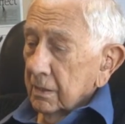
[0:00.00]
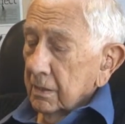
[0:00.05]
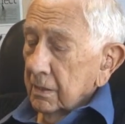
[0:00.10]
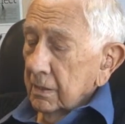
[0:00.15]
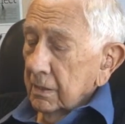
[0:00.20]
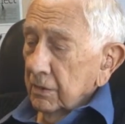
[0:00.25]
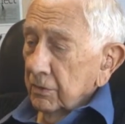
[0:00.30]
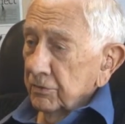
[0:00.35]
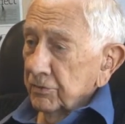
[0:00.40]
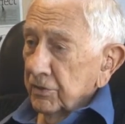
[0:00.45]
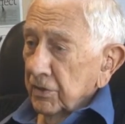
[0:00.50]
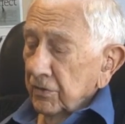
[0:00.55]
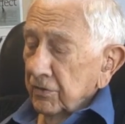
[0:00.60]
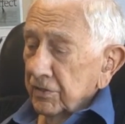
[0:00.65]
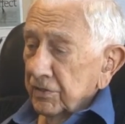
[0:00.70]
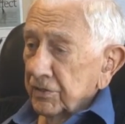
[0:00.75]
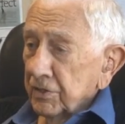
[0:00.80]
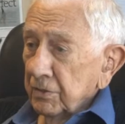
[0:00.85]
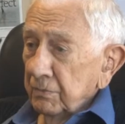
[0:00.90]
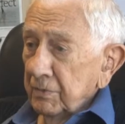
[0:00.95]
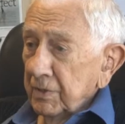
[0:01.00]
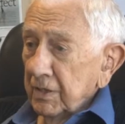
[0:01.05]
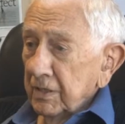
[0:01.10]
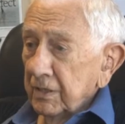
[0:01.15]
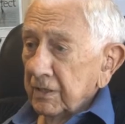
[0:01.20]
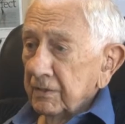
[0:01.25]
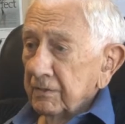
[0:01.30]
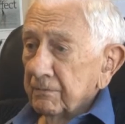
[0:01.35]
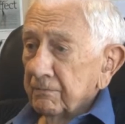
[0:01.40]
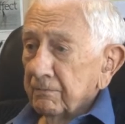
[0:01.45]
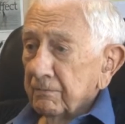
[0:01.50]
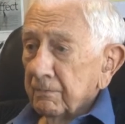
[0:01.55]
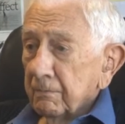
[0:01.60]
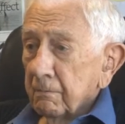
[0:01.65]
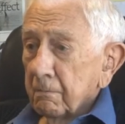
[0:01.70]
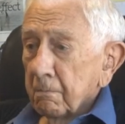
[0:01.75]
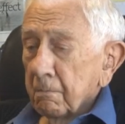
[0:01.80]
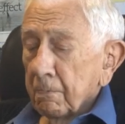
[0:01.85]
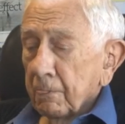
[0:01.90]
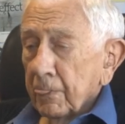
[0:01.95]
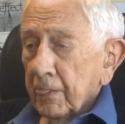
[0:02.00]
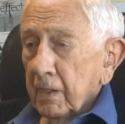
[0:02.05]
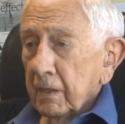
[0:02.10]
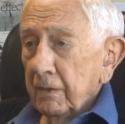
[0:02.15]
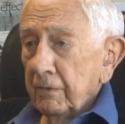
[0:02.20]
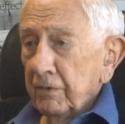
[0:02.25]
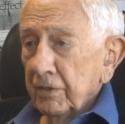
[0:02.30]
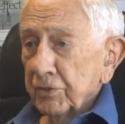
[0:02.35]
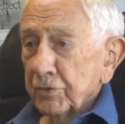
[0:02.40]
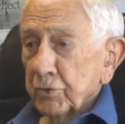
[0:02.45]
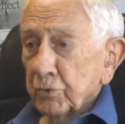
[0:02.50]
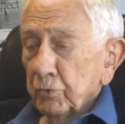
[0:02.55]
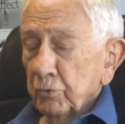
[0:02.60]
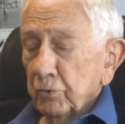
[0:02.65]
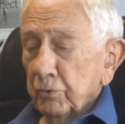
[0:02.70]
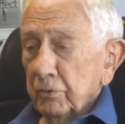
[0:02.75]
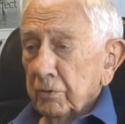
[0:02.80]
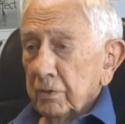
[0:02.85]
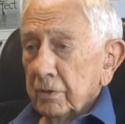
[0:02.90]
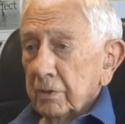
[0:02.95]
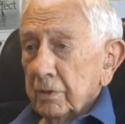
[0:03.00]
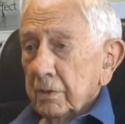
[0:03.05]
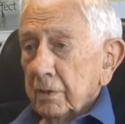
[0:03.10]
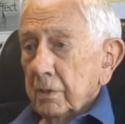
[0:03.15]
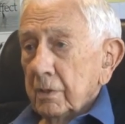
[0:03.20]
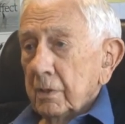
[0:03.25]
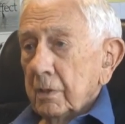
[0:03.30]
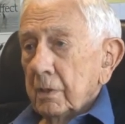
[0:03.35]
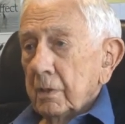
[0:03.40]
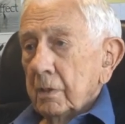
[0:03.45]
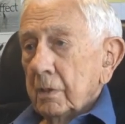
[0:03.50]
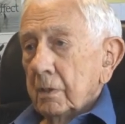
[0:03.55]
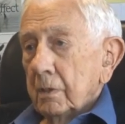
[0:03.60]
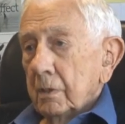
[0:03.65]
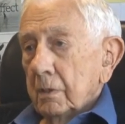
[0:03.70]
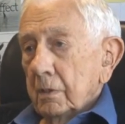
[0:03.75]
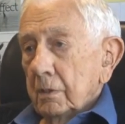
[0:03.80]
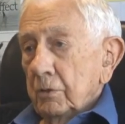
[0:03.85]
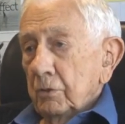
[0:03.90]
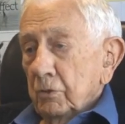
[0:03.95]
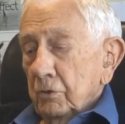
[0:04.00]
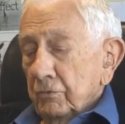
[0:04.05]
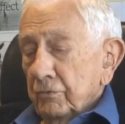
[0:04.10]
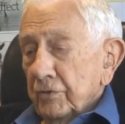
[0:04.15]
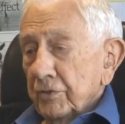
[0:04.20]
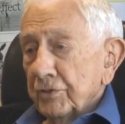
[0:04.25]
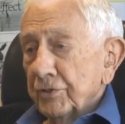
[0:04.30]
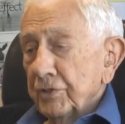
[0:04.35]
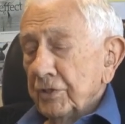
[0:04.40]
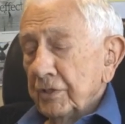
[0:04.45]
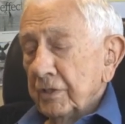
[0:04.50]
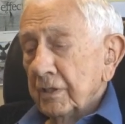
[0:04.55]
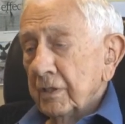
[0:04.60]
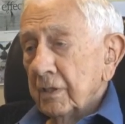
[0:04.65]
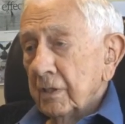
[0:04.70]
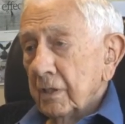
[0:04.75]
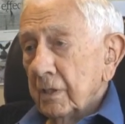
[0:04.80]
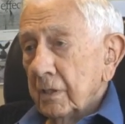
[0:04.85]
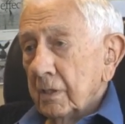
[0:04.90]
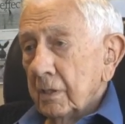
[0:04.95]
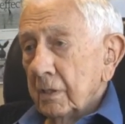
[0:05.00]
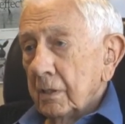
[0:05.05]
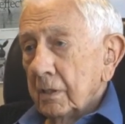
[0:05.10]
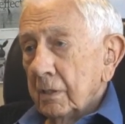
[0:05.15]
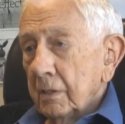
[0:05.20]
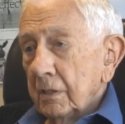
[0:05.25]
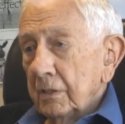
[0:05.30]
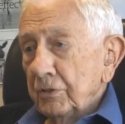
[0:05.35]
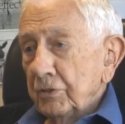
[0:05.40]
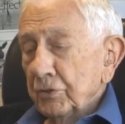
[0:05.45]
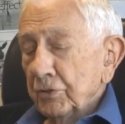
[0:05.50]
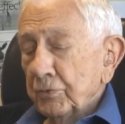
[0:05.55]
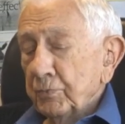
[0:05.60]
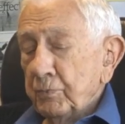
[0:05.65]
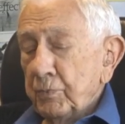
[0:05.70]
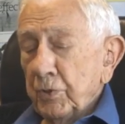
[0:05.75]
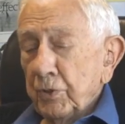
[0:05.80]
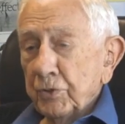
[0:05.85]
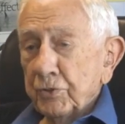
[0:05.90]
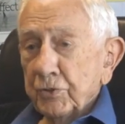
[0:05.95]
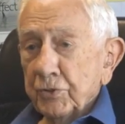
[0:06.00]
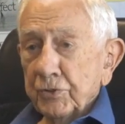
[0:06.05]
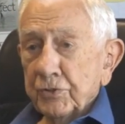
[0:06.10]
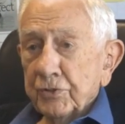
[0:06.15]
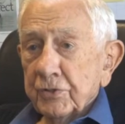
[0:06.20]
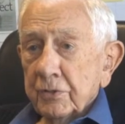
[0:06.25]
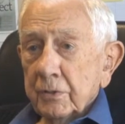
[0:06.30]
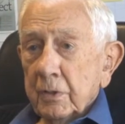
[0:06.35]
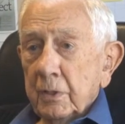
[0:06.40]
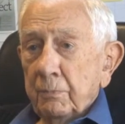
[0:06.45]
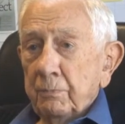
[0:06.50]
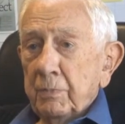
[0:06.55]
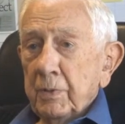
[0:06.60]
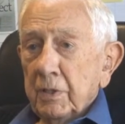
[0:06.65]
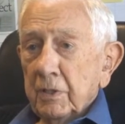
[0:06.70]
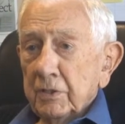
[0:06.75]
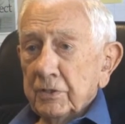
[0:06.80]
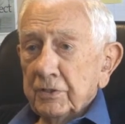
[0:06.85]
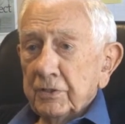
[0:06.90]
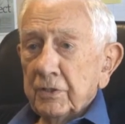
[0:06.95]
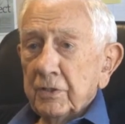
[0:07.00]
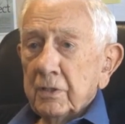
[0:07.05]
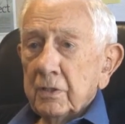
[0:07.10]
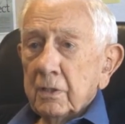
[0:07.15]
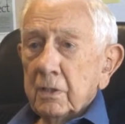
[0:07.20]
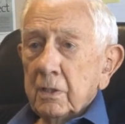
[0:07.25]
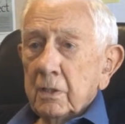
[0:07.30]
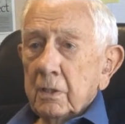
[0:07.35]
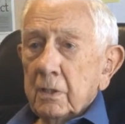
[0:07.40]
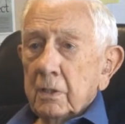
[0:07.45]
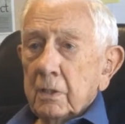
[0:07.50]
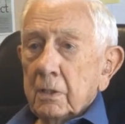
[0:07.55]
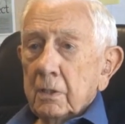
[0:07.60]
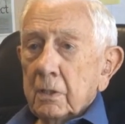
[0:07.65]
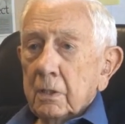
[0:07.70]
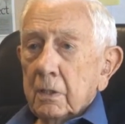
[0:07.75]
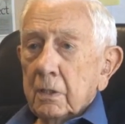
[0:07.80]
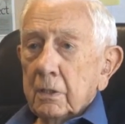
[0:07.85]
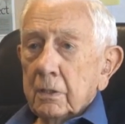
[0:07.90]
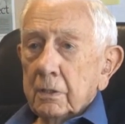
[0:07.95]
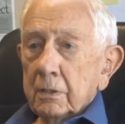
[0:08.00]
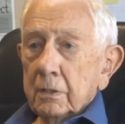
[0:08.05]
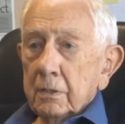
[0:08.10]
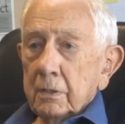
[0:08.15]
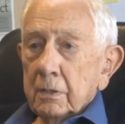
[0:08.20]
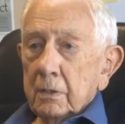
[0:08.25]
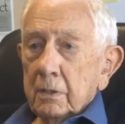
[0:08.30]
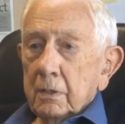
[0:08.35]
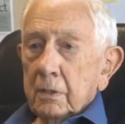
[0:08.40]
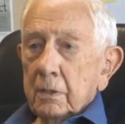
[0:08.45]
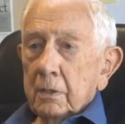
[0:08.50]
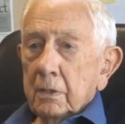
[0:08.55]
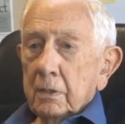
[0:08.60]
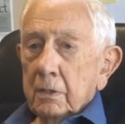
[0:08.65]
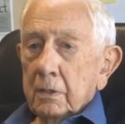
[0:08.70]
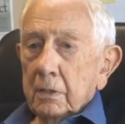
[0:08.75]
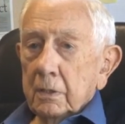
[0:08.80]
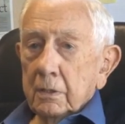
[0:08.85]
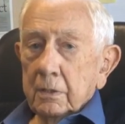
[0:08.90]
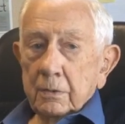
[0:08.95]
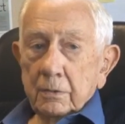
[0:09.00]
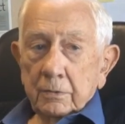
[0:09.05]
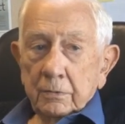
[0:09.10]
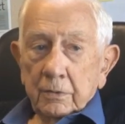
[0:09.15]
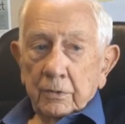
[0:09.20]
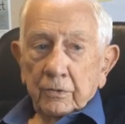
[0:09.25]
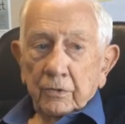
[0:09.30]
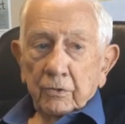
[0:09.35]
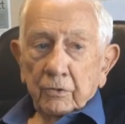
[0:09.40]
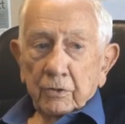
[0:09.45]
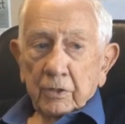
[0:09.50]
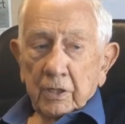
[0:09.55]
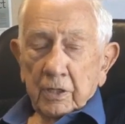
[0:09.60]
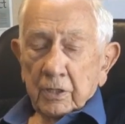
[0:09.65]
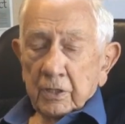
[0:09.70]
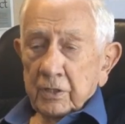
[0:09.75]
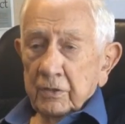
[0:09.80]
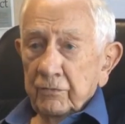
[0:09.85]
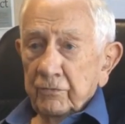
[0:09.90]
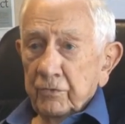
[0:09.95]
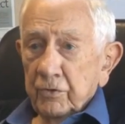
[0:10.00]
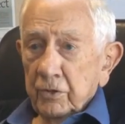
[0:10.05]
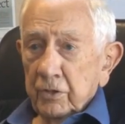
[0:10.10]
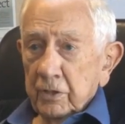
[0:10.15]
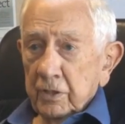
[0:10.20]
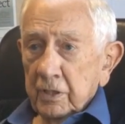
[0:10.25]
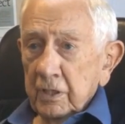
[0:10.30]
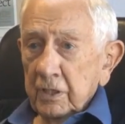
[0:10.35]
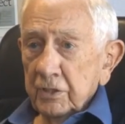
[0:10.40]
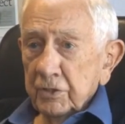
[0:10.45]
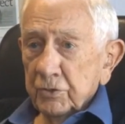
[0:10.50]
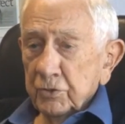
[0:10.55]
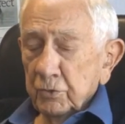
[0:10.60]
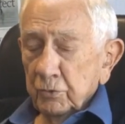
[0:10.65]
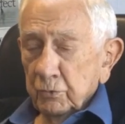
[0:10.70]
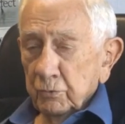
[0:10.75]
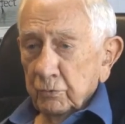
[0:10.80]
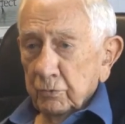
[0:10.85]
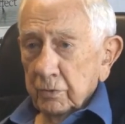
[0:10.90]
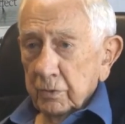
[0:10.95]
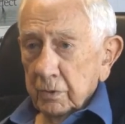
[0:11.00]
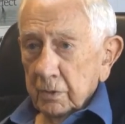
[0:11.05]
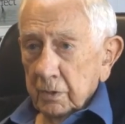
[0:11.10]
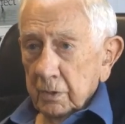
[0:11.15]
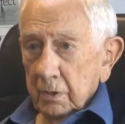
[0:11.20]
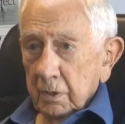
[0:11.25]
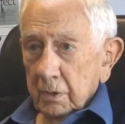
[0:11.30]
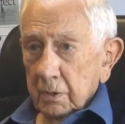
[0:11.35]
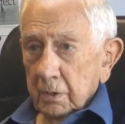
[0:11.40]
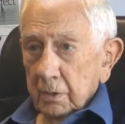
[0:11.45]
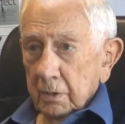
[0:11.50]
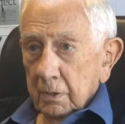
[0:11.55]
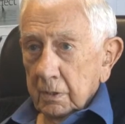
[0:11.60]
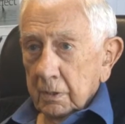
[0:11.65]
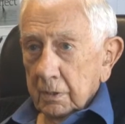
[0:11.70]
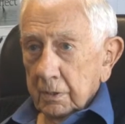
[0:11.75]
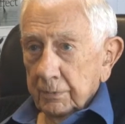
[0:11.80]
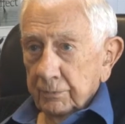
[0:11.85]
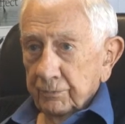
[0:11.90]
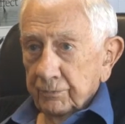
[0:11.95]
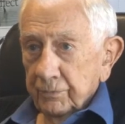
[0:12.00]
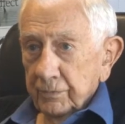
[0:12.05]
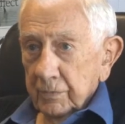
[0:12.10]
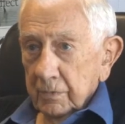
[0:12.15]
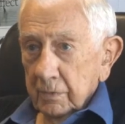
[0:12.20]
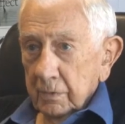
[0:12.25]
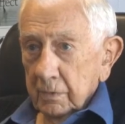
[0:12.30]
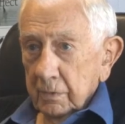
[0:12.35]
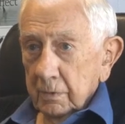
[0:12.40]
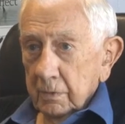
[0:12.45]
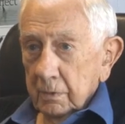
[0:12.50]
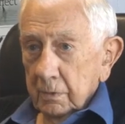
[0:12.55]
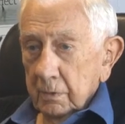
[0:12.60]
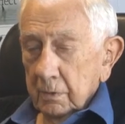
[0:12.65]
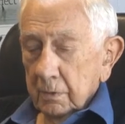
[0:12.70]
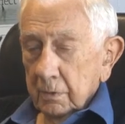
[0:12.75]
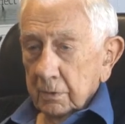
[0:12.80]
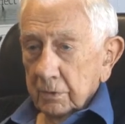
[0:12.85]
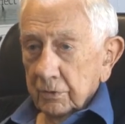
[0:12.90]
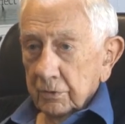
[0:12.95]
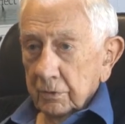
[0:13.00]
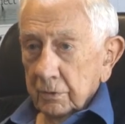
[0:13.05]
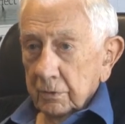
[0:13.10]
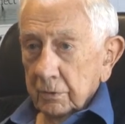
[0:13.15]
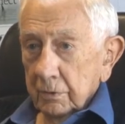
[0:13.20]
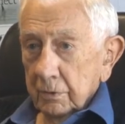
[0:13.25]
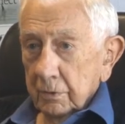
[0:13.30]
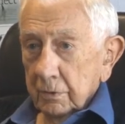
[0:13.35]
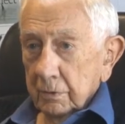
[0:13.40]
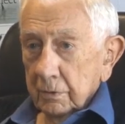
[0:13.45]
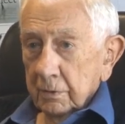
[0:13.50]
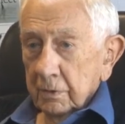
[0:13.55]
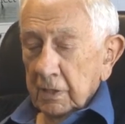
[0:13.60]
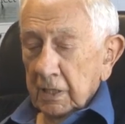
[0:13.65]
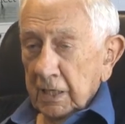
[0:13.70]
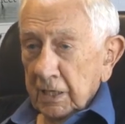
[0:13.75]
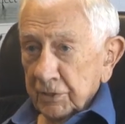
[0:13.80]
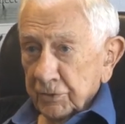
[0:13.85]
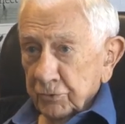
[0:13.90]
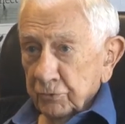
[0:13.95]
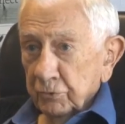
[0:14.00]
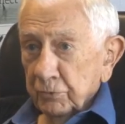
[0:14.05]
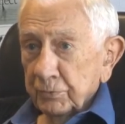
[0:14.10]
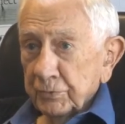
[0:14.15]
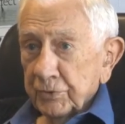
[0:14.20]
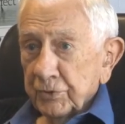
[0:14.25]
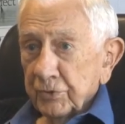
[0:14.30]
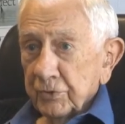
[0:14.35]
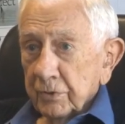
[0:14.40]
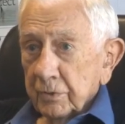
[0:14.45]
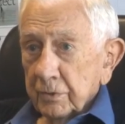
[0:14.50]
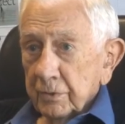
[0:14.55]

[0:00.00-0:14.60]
and I was on this committee, and the school, university, had just purchased a building uh, uh, that they were going to convert into um, uh, uh, classrooms,